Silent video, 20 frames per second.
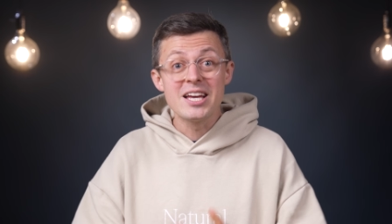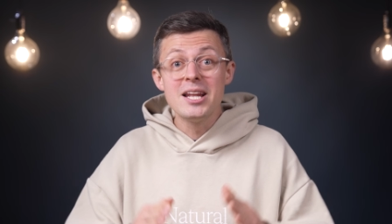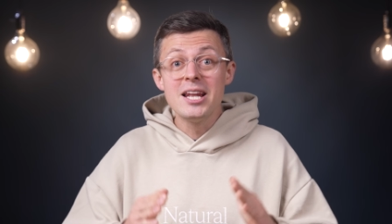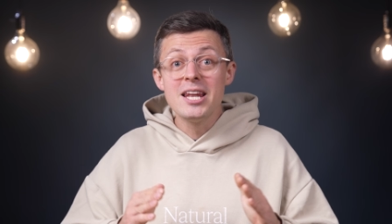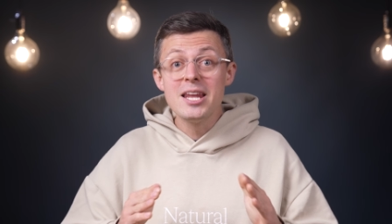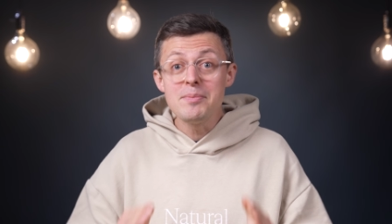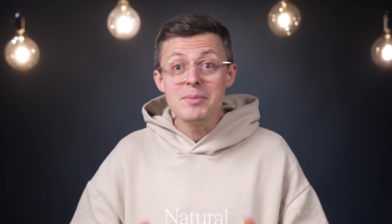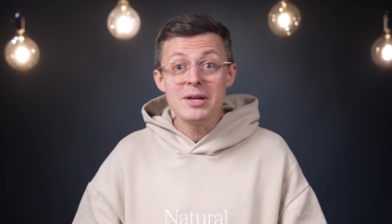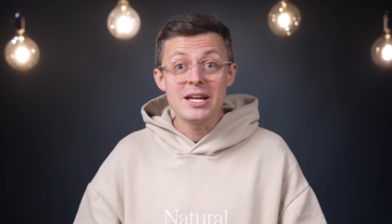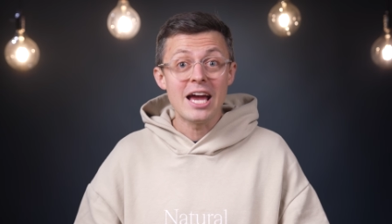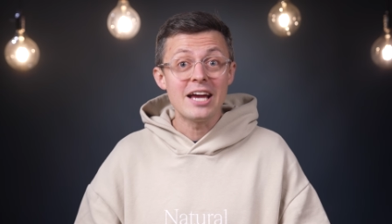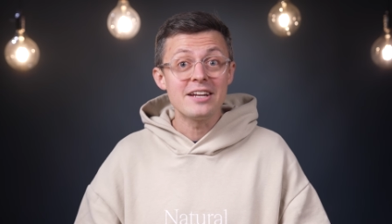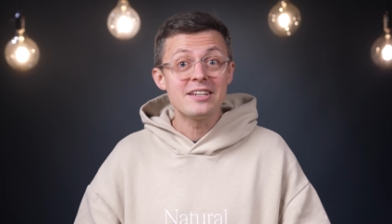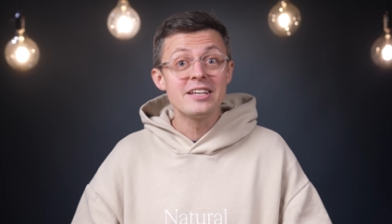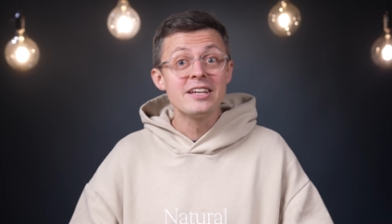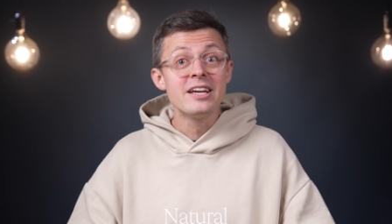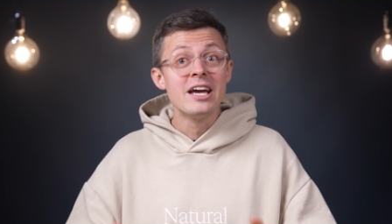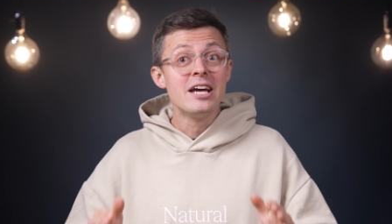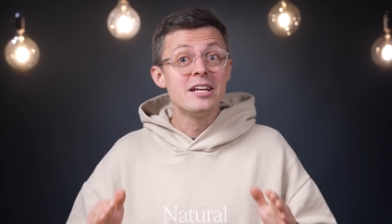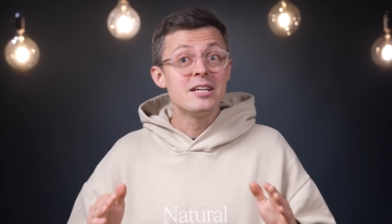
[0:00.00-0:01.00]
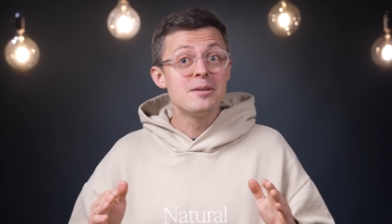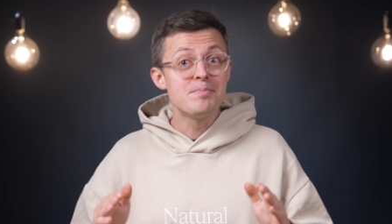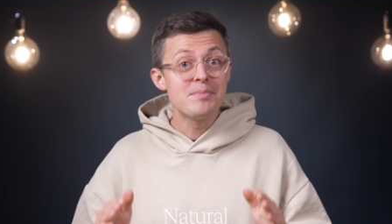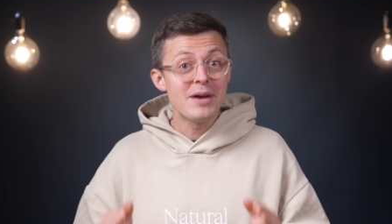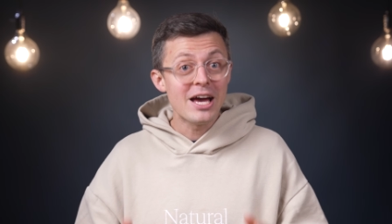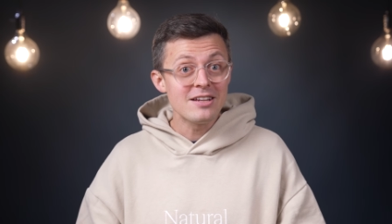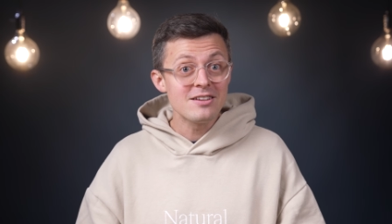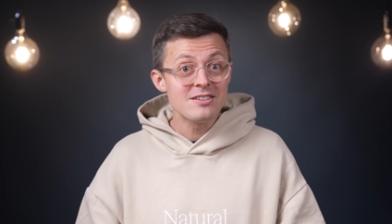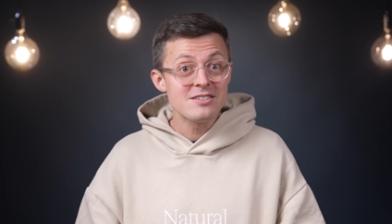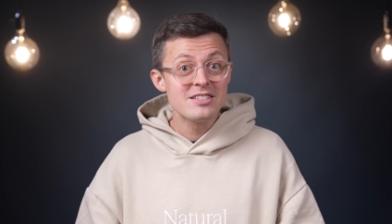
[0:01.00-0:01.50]
eliminating
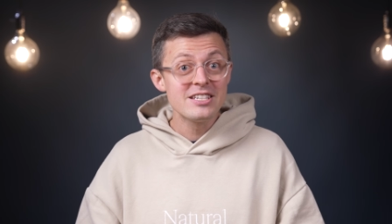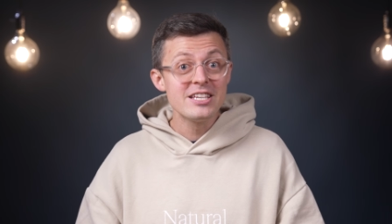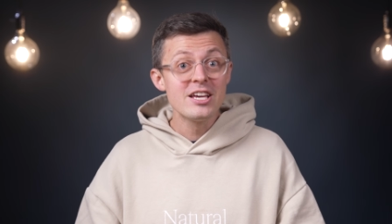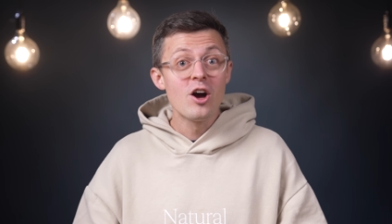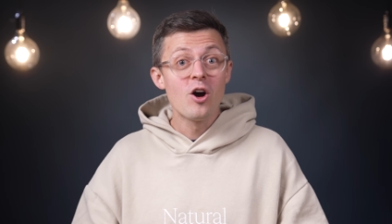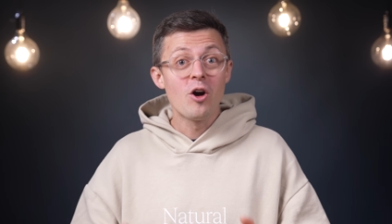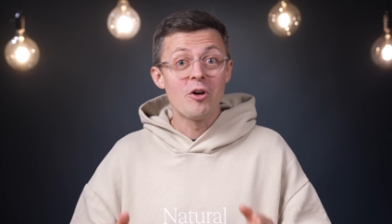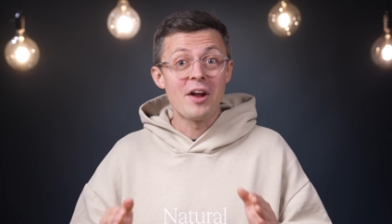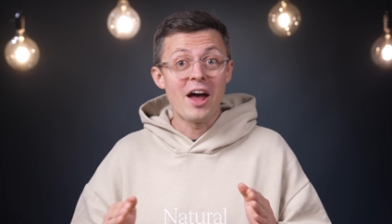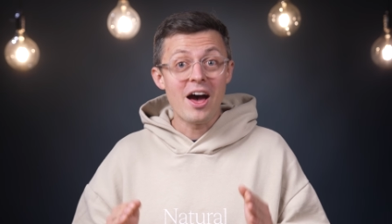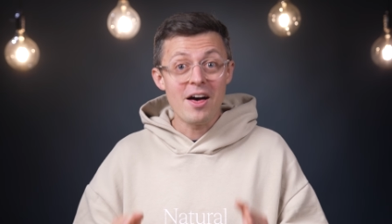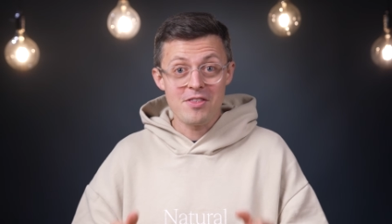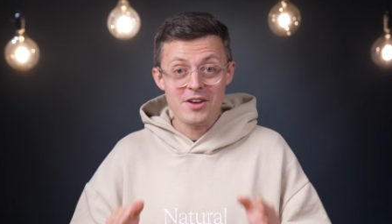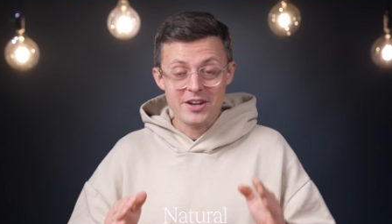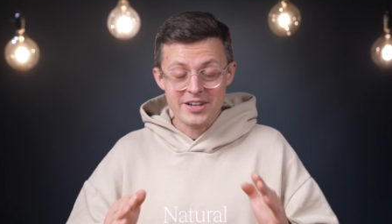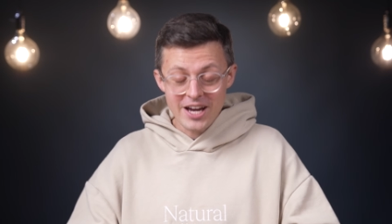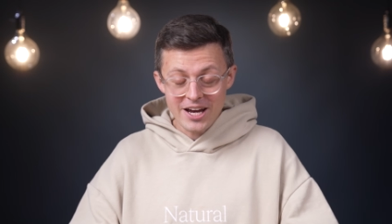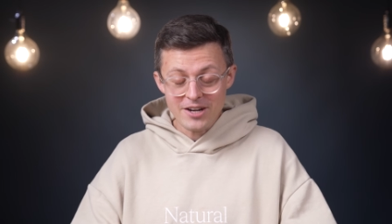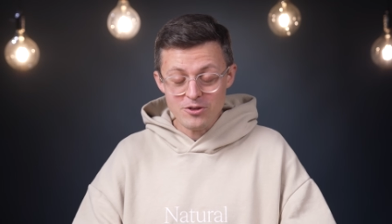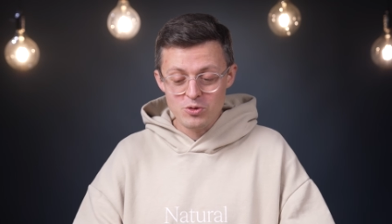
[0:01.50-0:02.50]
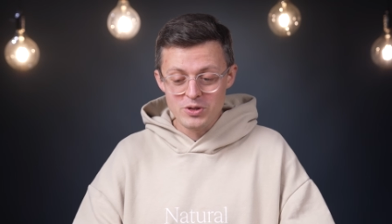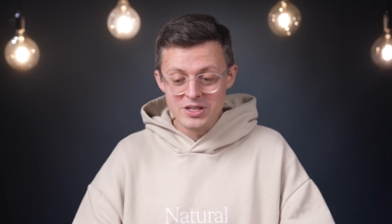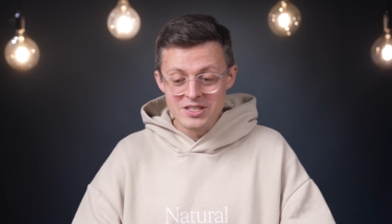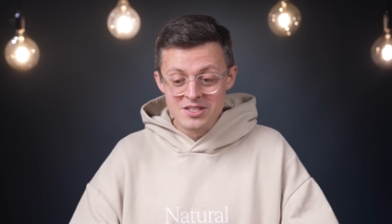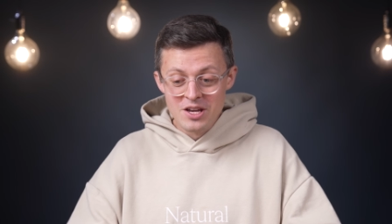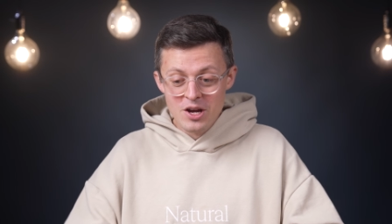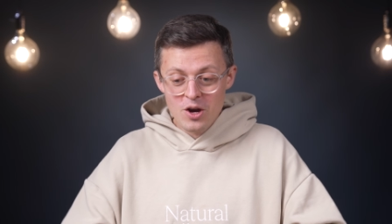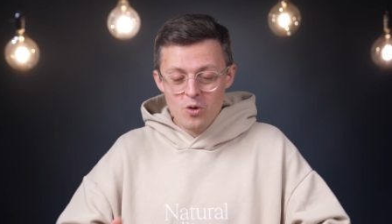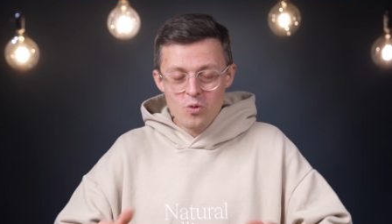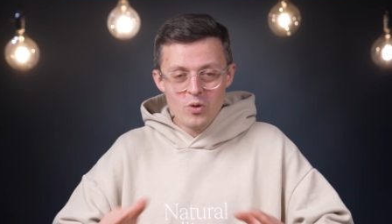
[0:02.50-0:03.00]
dependency on other countries,